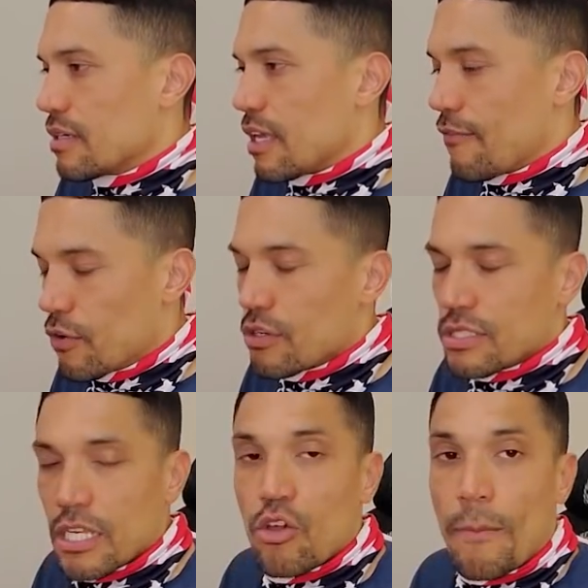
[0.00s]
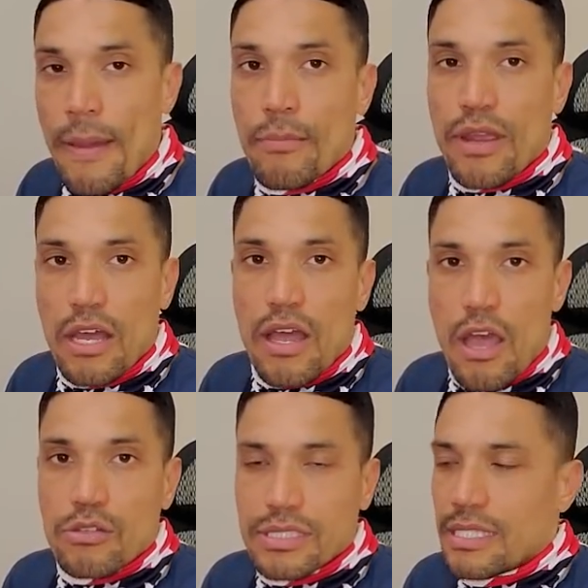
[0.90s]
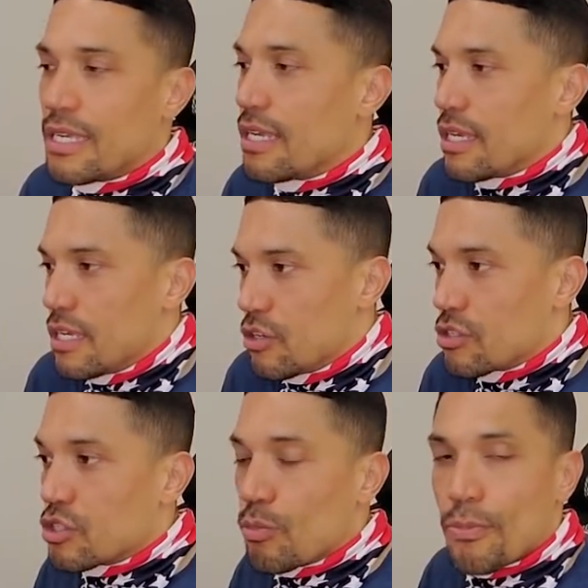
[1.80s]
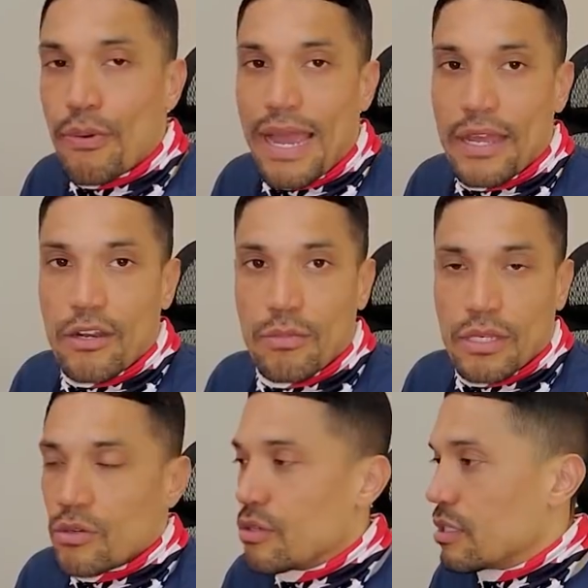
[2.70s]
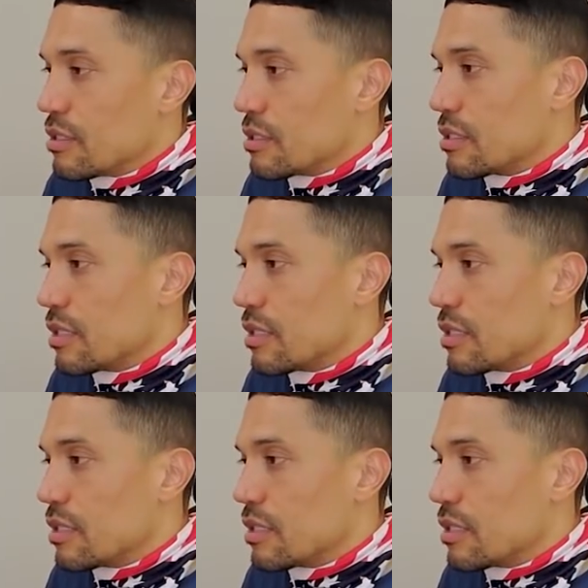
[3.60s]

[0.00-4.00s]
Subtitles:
If you're a single member LLC, you're a sole proprietor because